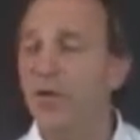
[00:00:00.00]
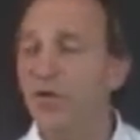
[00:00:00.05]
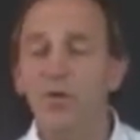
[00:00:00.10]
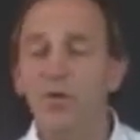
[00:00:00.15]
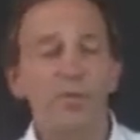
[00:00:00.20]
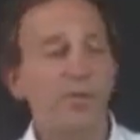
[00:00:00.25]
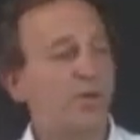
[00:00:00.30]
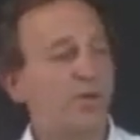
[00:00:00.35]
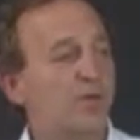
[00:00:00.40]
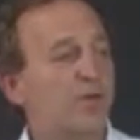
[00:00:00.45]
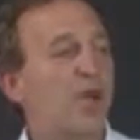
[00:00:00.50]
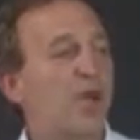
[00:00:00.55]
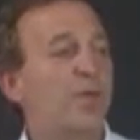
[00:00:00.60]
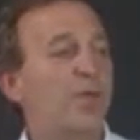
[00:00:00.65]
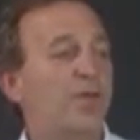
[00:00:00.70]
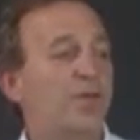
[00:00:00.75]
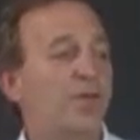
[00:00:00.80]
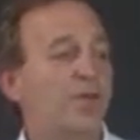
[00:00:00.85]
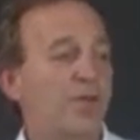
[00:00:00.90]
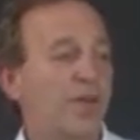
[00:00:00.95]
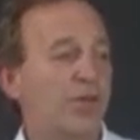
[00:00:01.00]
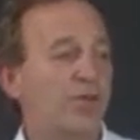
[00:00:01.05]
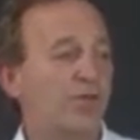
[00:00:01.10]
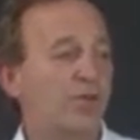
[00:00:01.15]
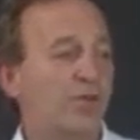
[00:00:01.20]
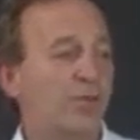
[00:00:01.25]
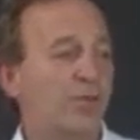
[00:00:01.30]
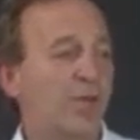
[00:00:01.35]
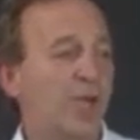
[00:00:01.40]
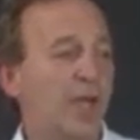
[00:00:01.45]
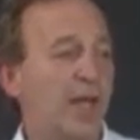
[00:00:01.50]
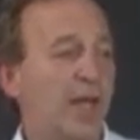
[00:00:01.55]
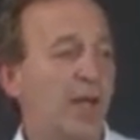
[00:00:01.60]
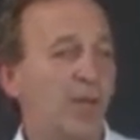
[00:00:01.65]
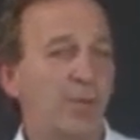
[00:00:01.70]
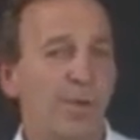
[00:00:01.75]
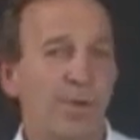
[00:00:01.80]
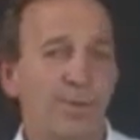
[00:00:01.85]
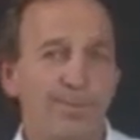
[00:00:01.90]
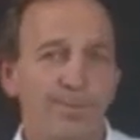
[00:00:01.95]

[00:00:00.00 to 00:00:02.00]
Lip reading: and almost no intervention will help.